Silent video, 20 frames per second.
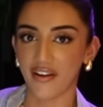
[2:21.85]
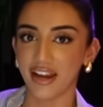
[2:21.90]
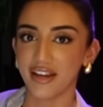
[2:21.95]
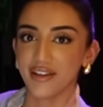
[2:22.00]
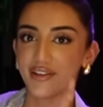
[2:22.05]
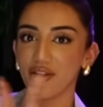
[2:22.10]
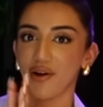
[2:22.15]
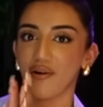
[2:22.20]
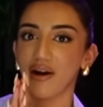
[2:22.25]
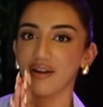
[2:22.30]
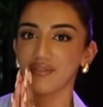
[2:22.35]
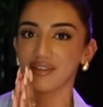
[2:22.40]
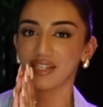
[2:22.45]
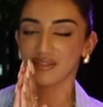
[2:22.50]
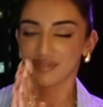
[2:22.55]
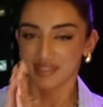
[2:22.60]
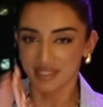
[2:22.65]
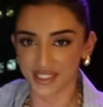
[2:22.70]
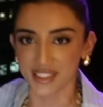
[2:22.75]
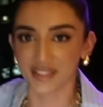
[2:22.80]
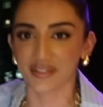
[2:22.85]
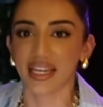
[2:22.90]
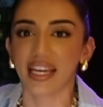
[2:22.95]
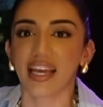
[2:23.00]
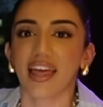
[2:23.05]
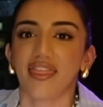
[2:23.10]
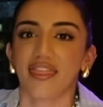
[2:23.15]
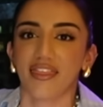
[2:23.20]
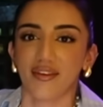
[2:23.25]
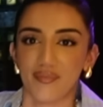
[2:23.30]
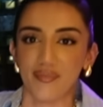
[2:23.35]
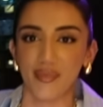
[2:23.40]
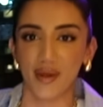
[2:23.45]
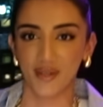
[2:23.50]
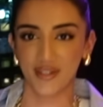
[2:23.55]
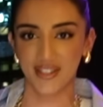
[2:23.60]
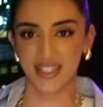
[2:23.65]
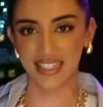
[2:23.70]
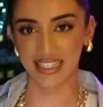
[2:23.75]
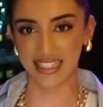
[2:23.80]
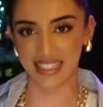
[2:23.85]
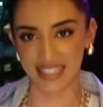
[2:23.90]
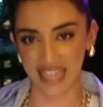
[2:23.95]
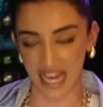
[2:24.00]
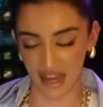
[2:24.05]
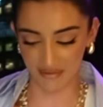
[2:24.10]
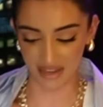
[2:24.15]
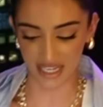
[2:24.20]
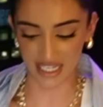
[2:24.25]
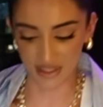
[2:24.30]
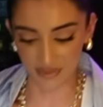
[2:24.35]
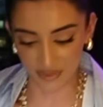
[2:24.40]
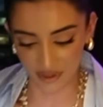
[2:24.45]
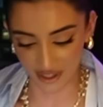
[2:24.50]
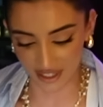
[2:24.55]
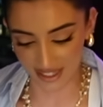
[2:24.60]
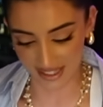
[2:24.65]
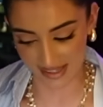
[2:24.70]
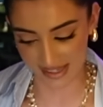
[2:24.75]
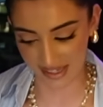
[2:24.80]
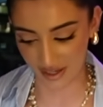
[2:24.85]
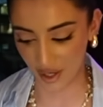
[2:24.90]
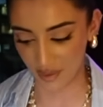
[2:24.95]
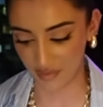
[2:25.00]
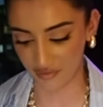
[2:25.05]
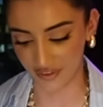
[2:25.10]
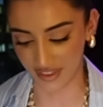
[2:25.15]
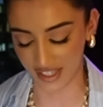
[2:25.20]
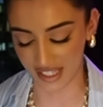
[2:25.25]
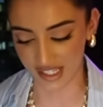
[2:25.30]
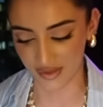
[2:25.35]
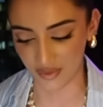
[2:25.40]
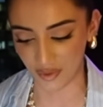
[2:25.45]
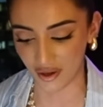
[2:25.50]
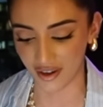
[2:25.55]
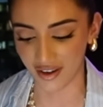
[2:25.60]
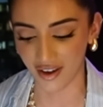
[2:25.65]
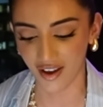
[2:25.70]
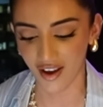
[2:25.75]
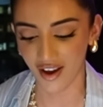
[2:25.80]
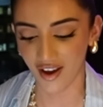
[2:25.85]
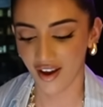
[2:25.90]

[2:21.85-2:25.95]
I know I'm going to be doing the most damage. We've got to sit up for this one.